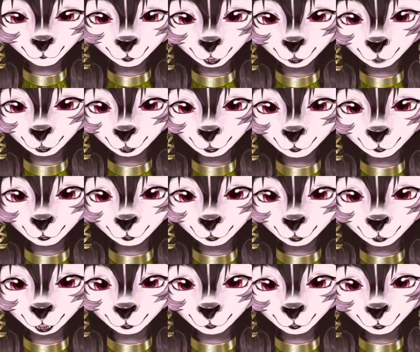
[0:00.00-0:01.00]
women.
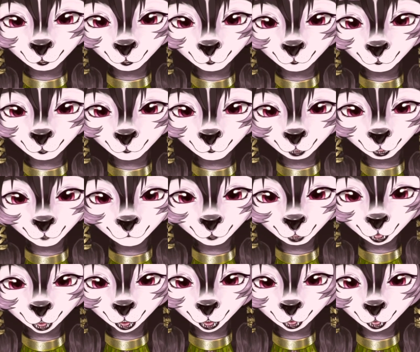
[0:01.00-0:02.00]
Normally when
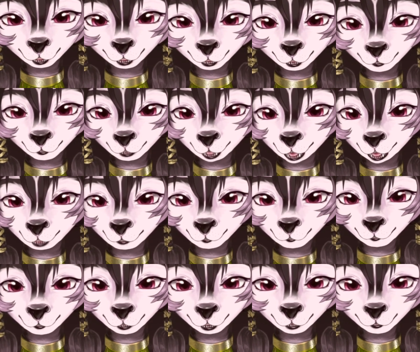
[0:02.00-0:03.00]
heinous acts
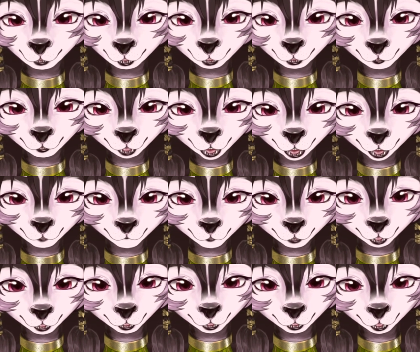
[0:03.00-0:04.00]
like this
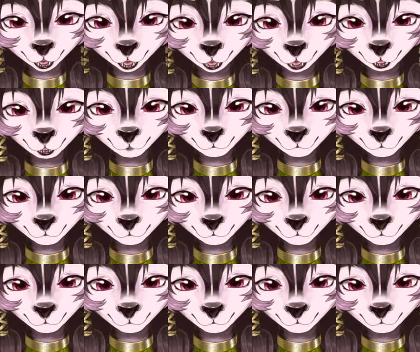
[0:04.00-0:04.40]
happen, it